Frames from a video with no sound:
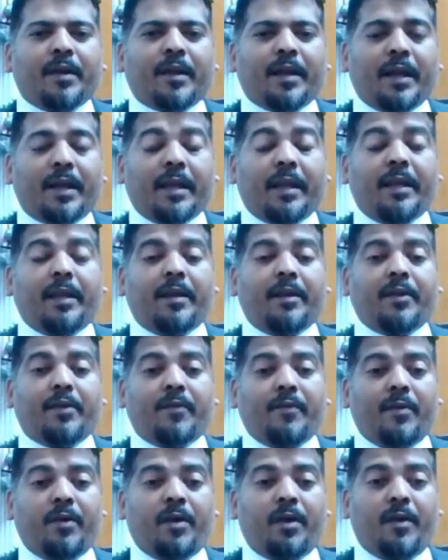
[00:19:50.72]

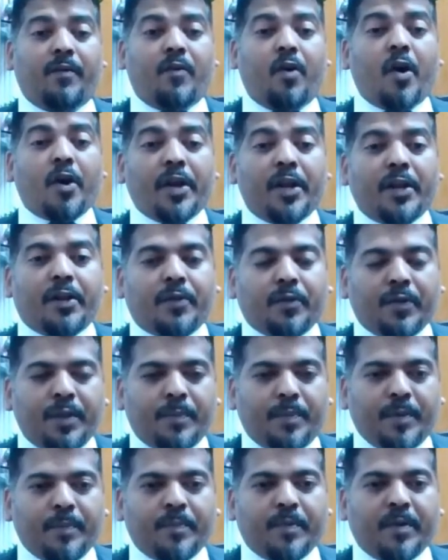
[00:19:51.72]
getting awarded to the
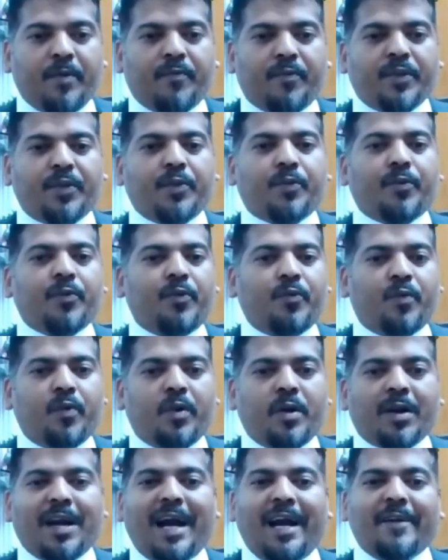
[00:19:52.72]
people for the good
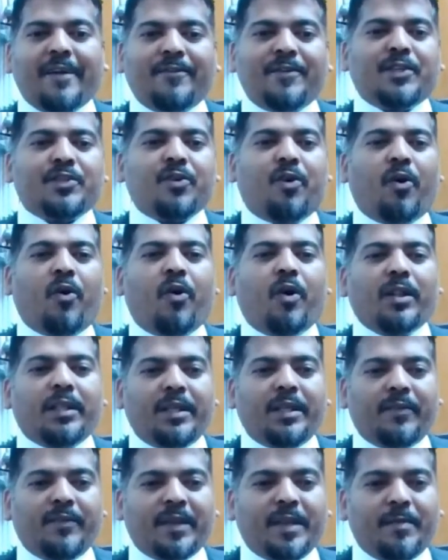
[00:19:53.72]
work. I wish all
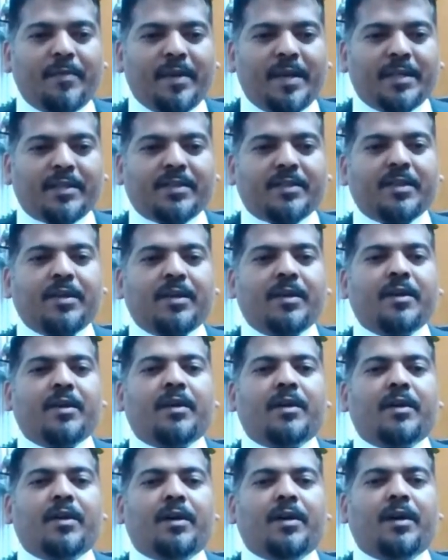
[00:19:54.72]
the very best
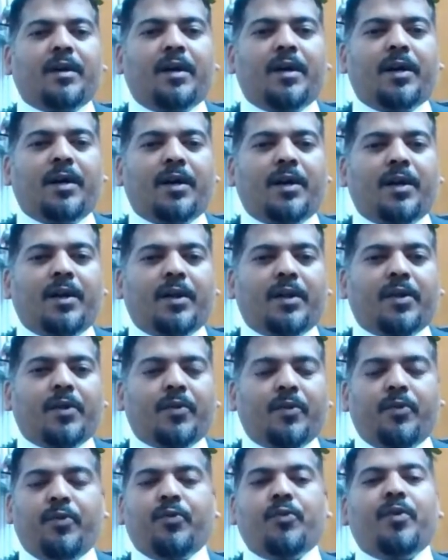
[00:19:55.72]
to
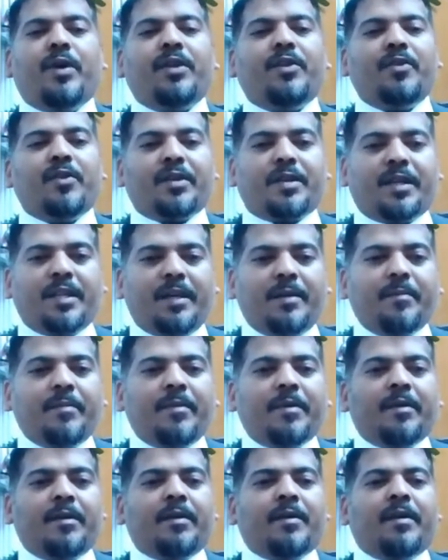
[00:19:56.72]
you and your
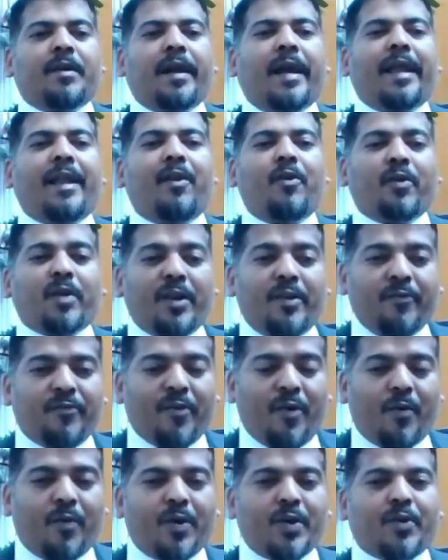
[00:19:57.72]
team, and looking
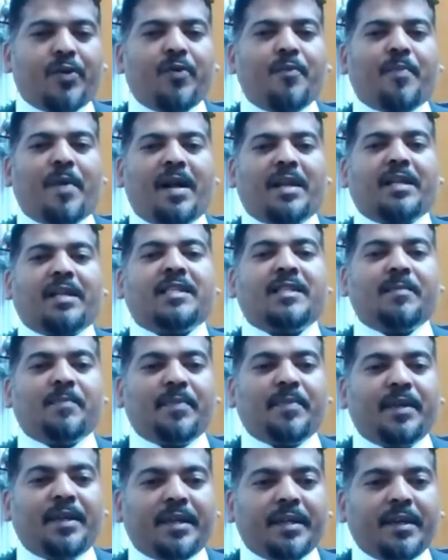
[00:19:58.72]
forward to
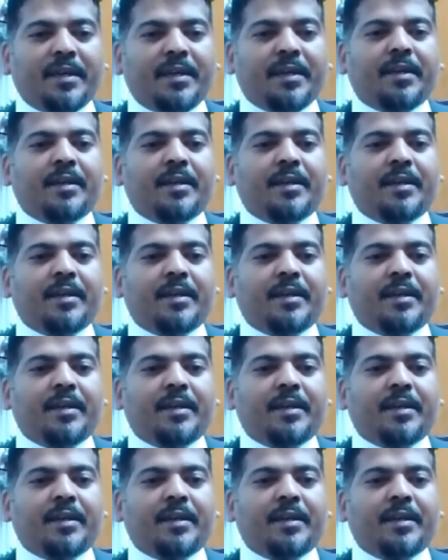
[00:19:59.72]
participate